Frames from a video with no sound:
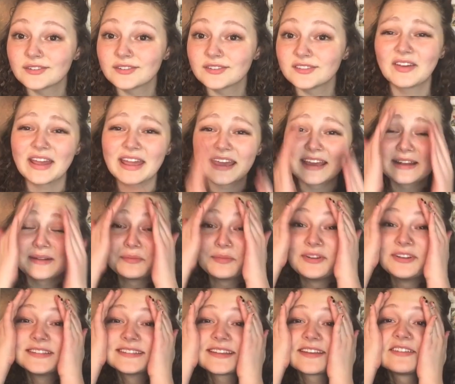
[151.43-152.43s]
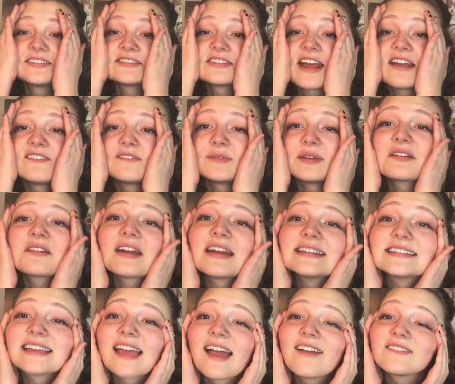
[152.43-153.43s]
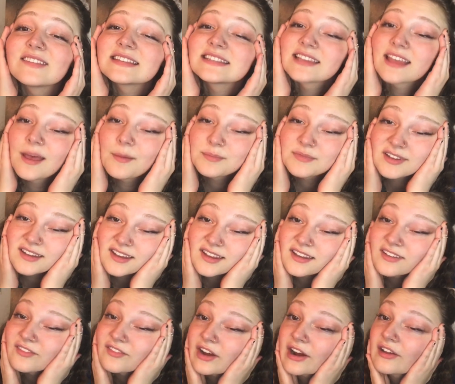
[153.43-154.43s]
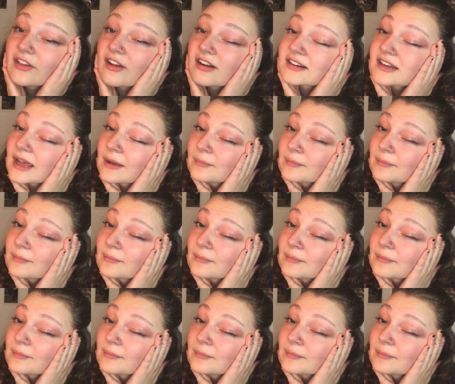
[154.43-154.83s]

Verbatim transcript: My animals are driving me crazy. I haven't slept in a very long time.